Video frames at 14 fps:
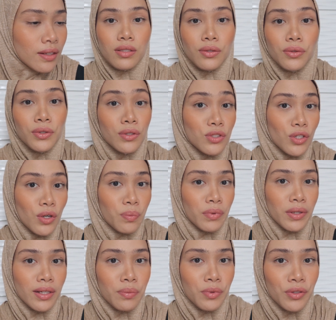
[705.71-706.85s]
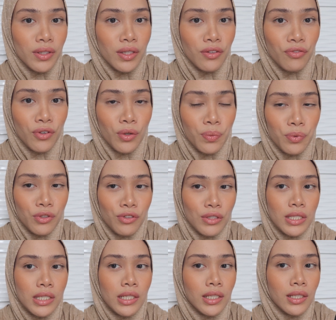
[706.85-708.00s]
So good job Breena Beauty for
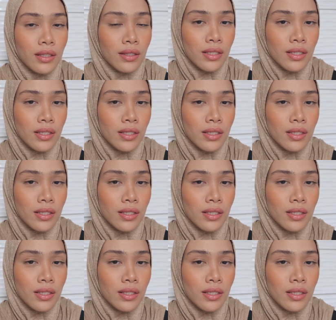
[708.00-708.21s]
producing